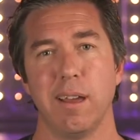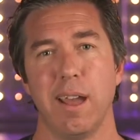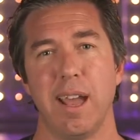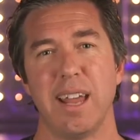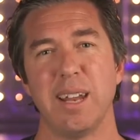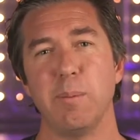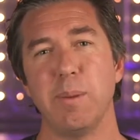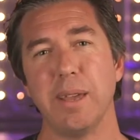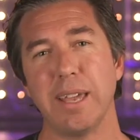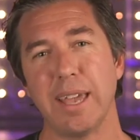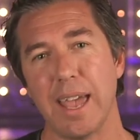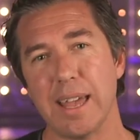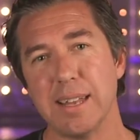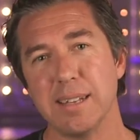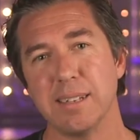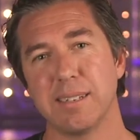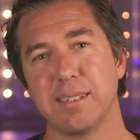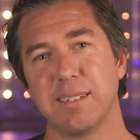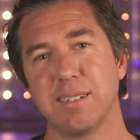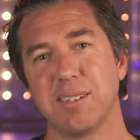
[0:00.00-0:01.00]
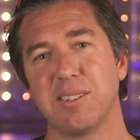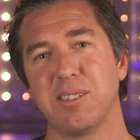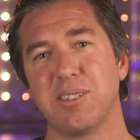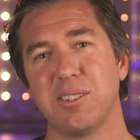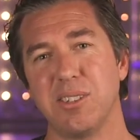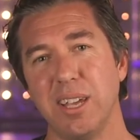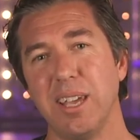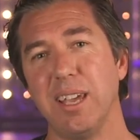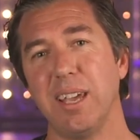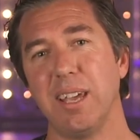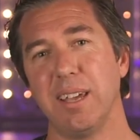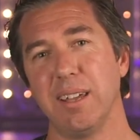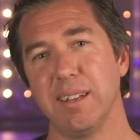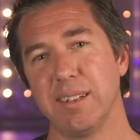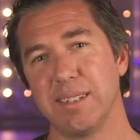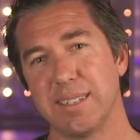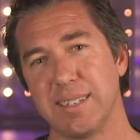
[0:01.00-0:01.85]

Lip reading: and he begins to see